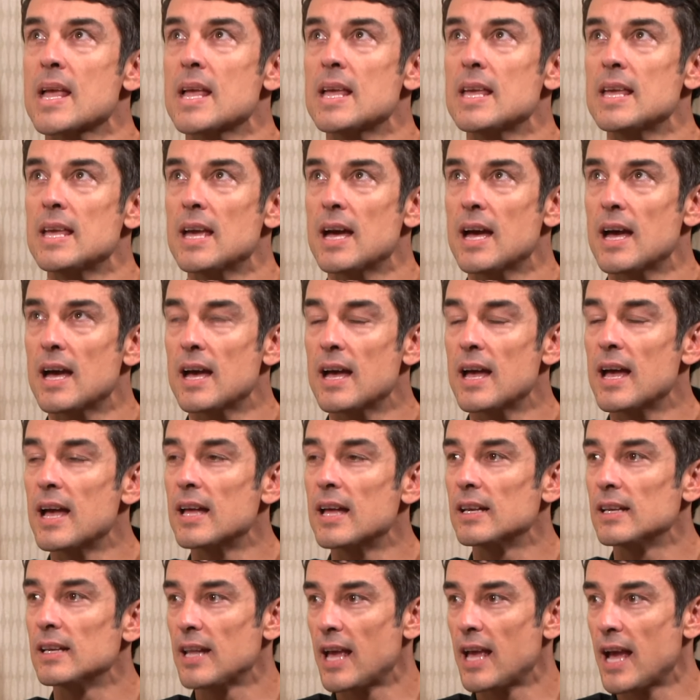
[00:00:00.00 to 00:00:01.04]
Yeah,
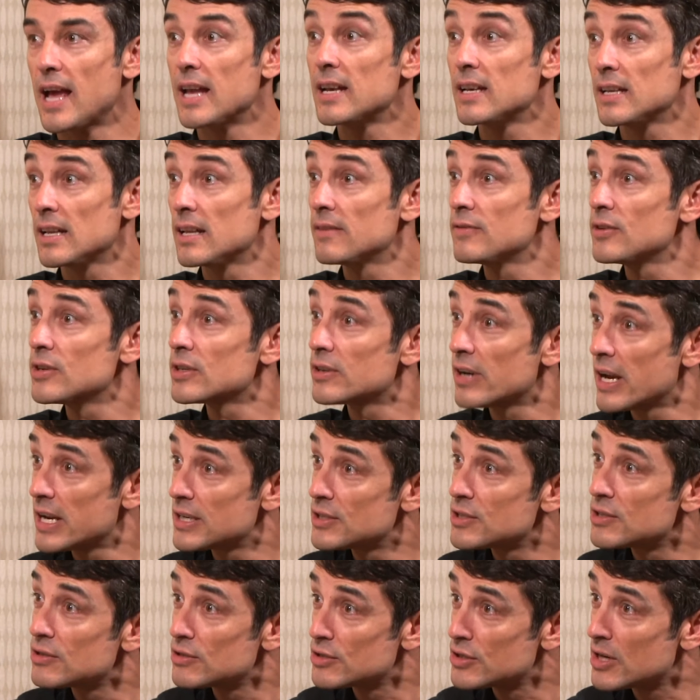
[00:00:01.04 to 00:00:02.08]
and love your
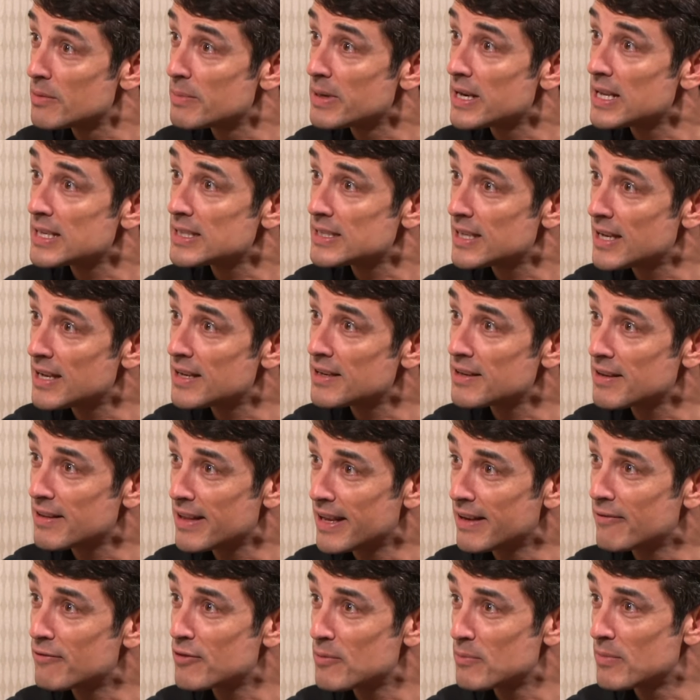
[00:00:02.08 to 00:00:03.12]
grandchildren. I mean, I said it
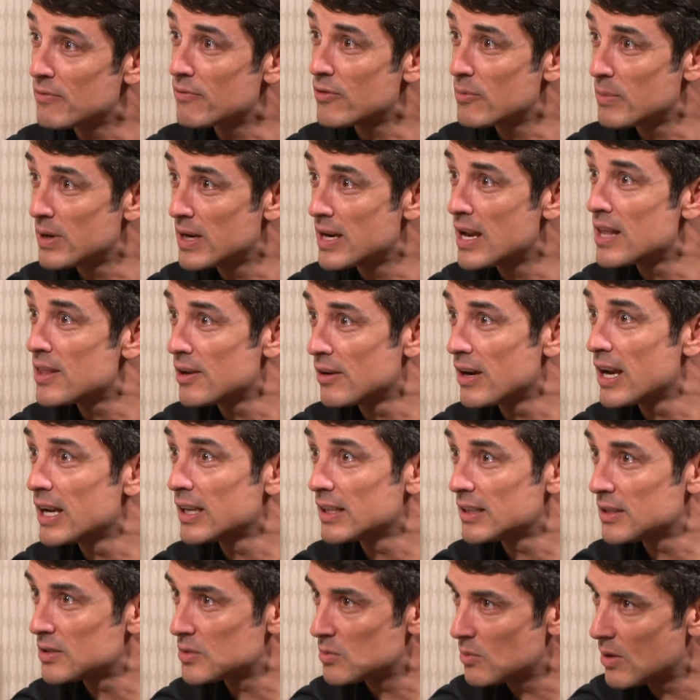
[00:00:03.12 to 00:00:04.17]
like from another
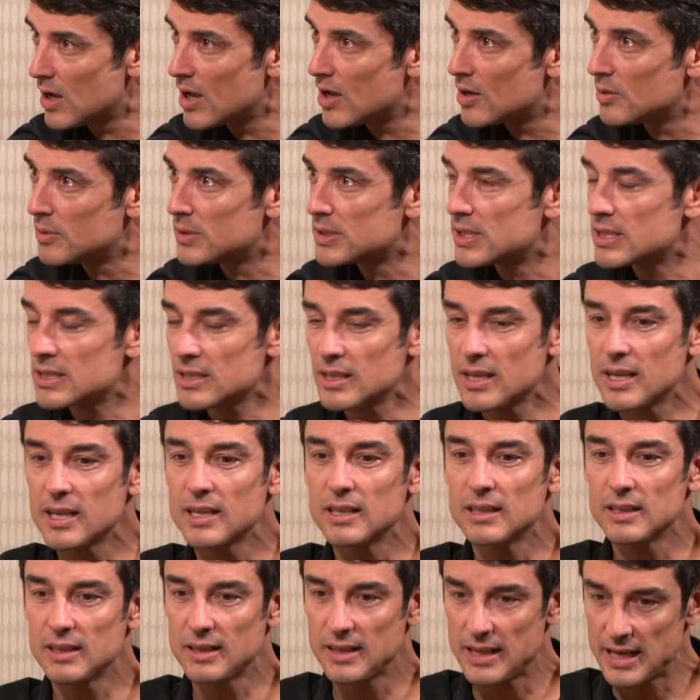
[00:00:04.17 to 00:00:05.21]
angle as well, which is like
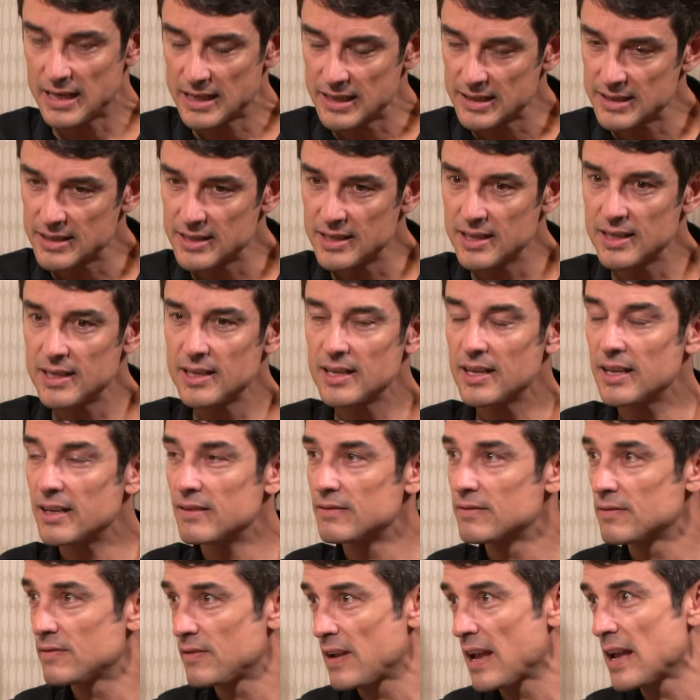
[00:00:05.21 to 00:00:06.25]
legacy
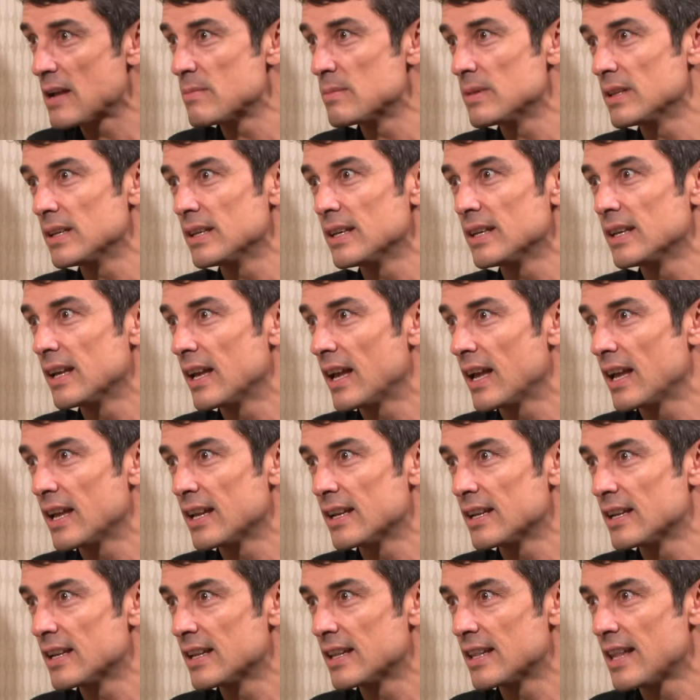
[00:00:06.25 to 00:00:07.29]
and family,
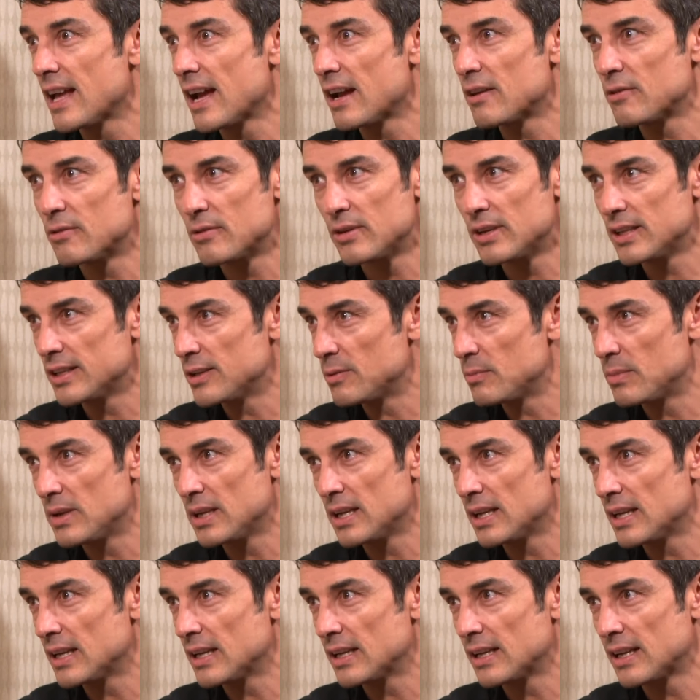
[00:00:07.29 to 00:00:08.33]
and that really
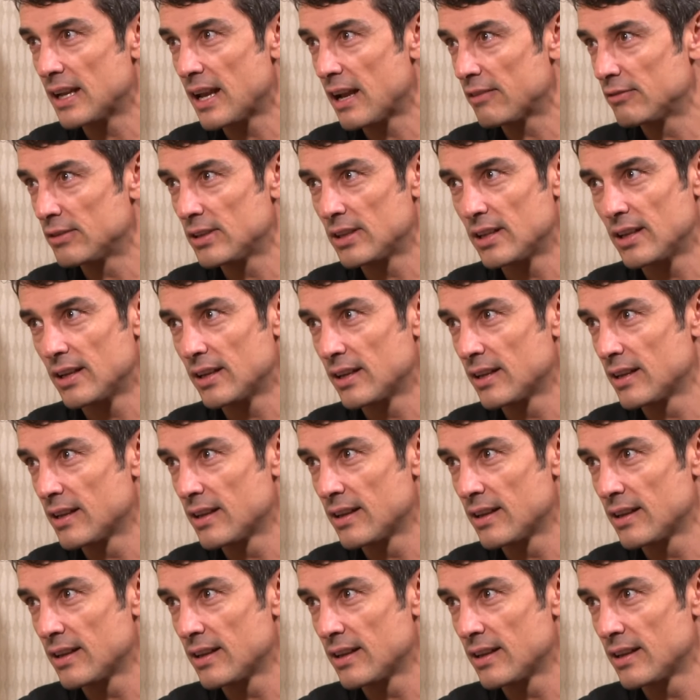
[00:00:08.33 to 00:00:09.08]
being everything.